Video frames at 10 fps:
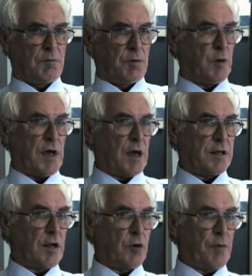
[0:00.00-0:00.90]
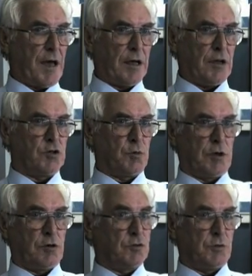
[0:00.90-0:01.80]
But we had no baggage.
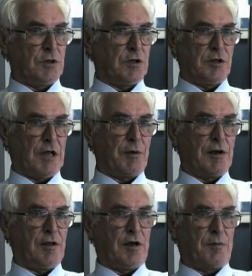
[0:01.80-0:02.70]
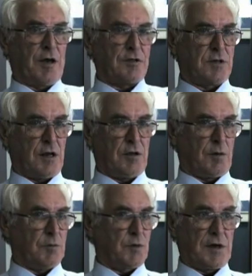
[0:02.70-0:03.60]
Because we didn't know anything about
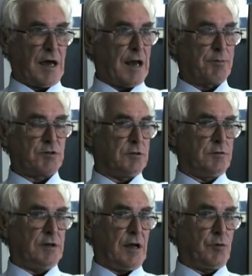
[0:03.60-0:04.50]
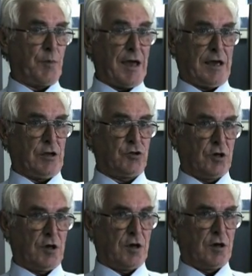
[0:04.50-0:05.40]
telecoms, we had absolutely no baggage.
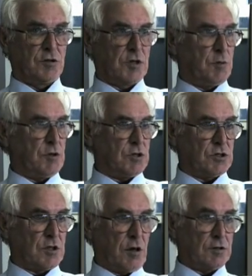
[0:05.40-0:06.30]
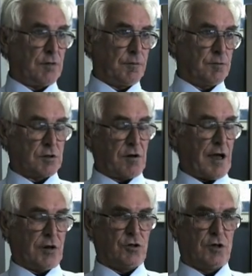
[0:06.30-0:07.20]
So we just started from
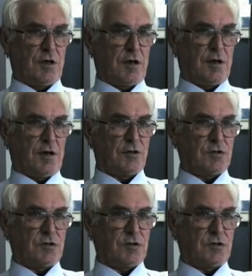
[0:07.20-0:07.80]
scratch and